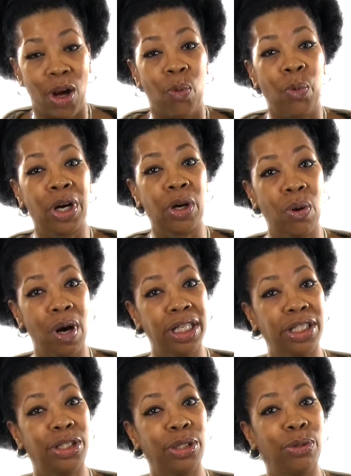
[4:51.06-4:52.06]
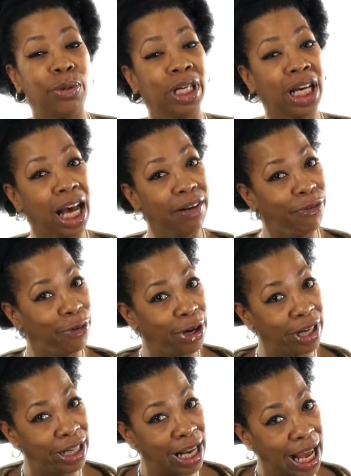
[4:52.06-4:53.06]
we're going to cut
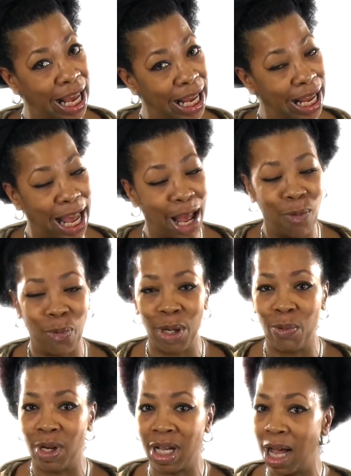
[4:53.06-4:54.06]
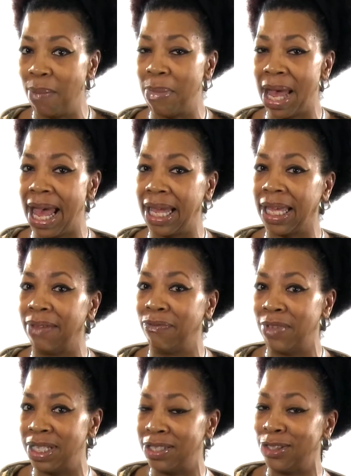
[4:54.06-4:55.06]
for today and we will come back
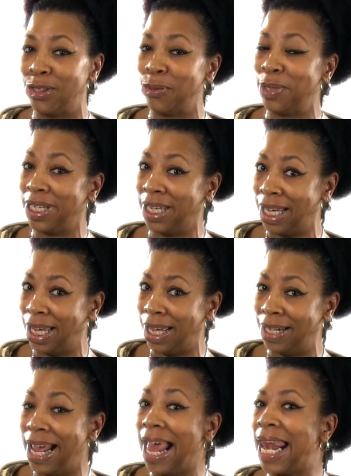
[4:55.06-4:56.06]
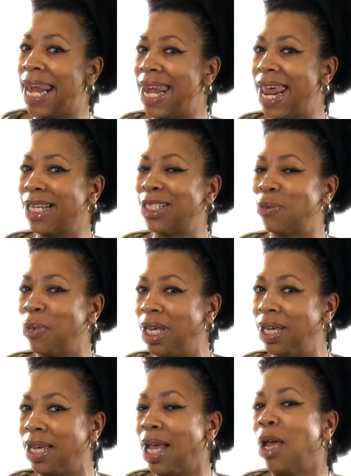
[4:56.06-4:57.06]
and visit you again next
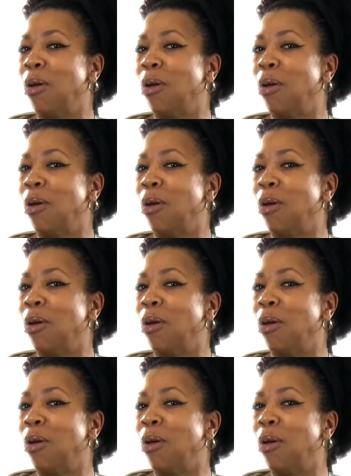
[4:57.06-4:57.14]
week,